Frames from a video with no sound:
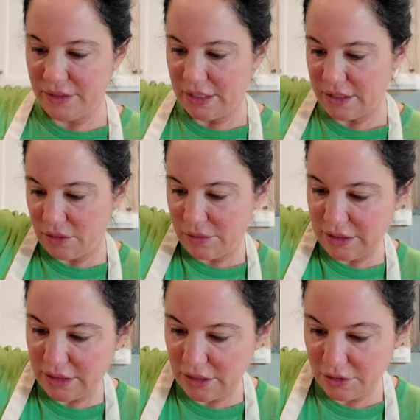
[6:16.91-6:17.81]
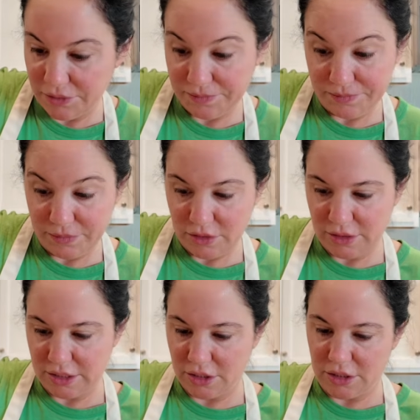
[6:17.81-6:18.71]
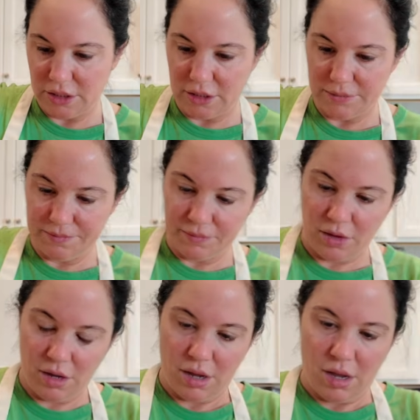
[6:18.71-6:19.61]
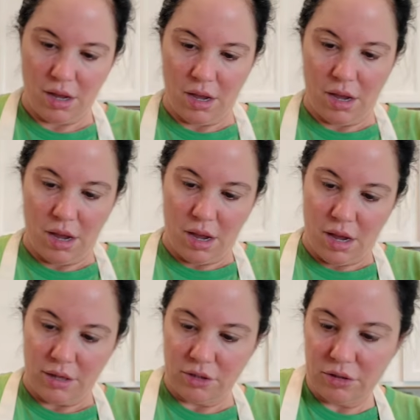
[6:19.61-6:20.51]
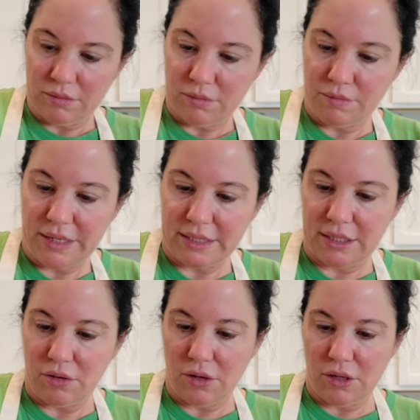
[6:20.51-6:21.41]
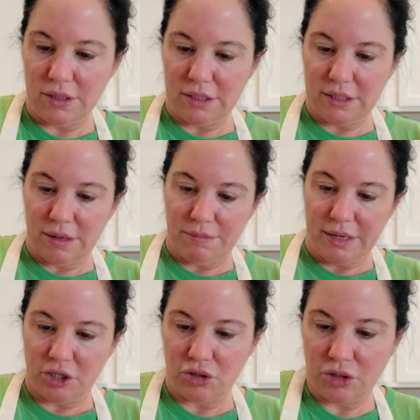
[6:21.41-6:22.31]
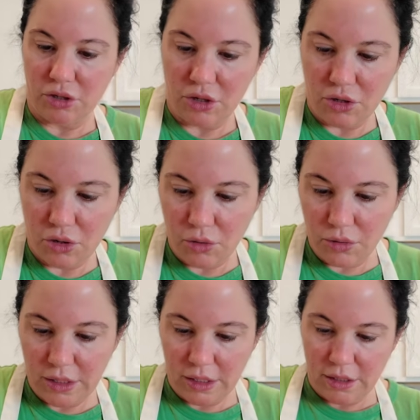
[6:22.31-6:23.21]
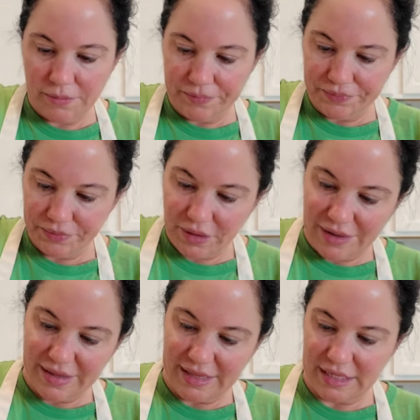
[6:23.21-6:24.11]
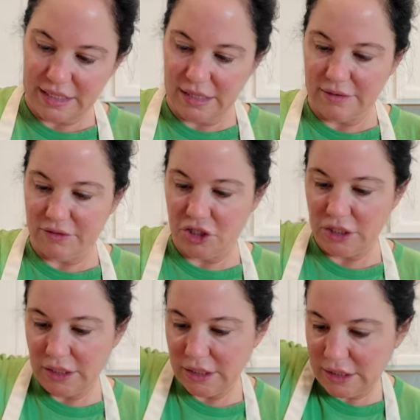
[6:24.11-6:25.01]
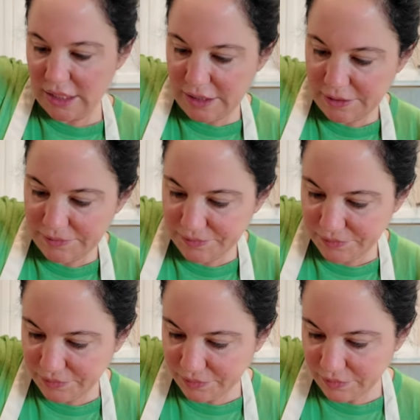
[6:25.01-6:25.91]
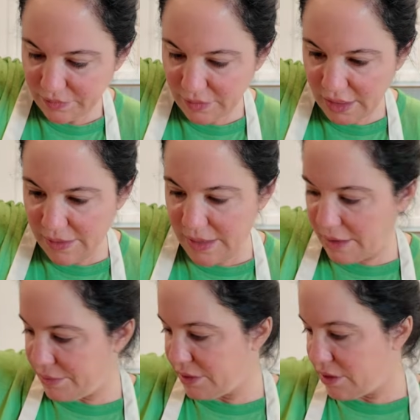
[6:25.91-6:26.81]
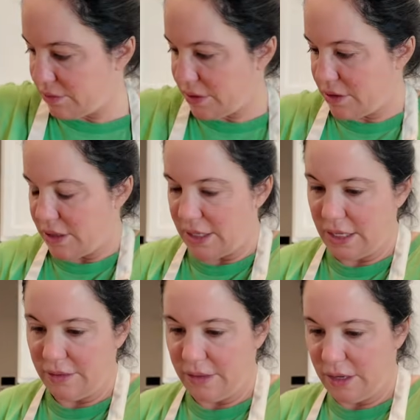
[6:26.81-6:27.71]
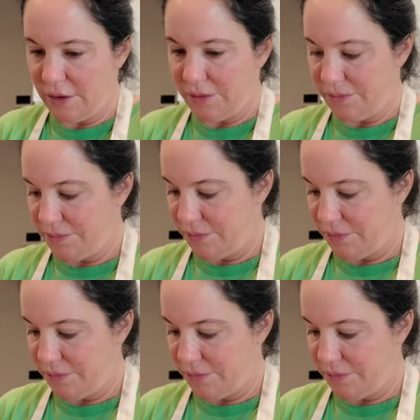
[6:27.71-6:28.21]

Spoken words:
It's always, you know, so that's good. So I'm mixing all this up, make sure it's all coated. I think that's enough cheese now. And then I put the ricotta in there.